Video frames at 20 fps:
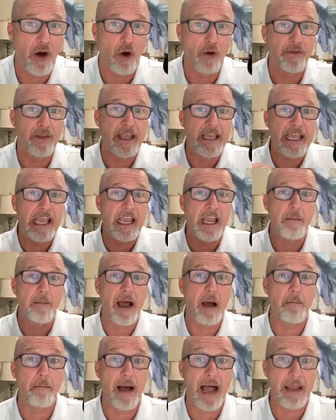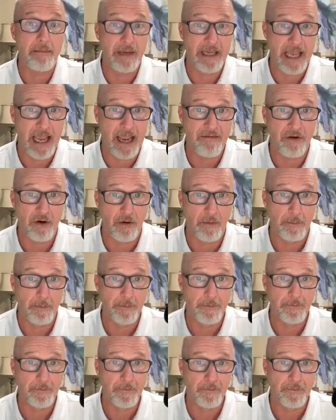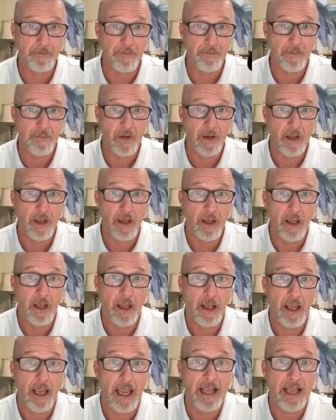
are thinking about my behavior. Right.